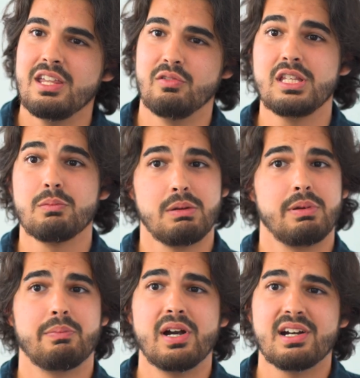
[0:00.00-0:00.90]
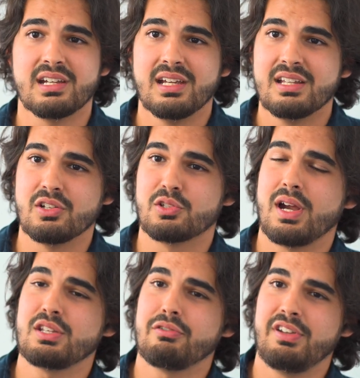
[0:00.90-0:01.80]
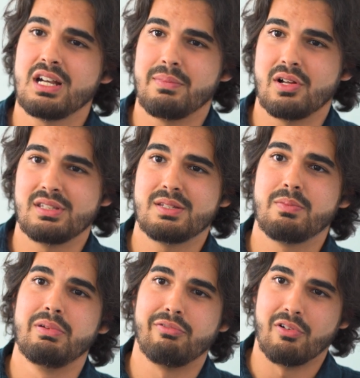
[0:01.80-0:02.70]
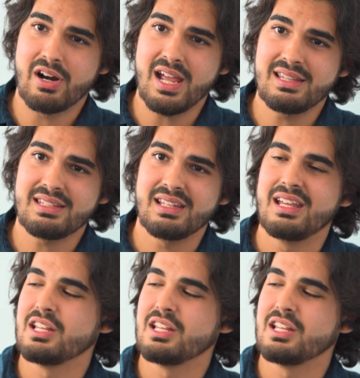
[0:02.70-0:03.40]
You need to be prepared. So try to think about this beforehand,